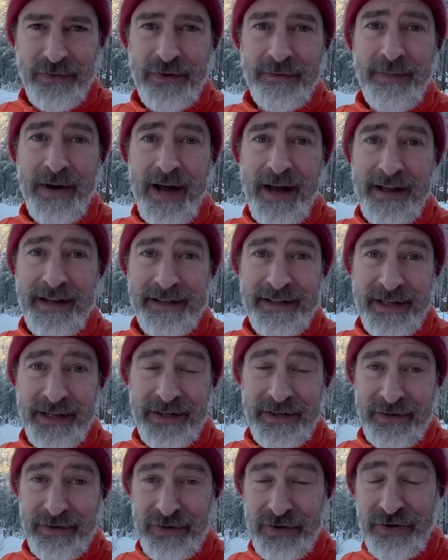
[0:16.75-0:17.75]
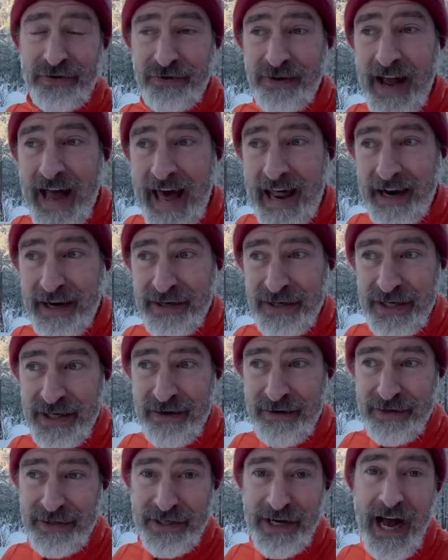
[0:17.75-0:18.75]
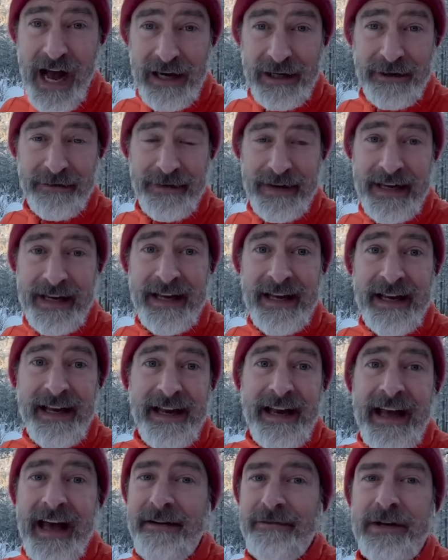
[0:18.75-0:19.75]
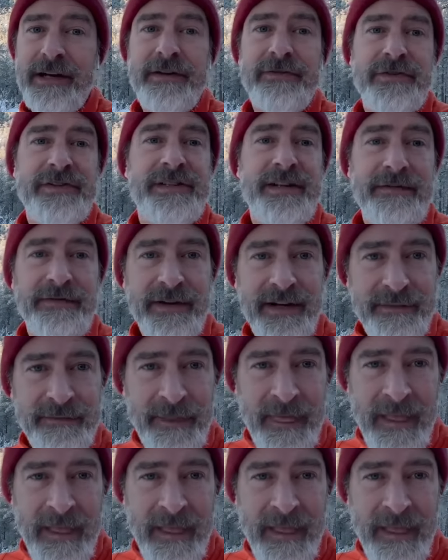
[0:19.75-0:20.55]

or politics or strategy or geography, every country is different.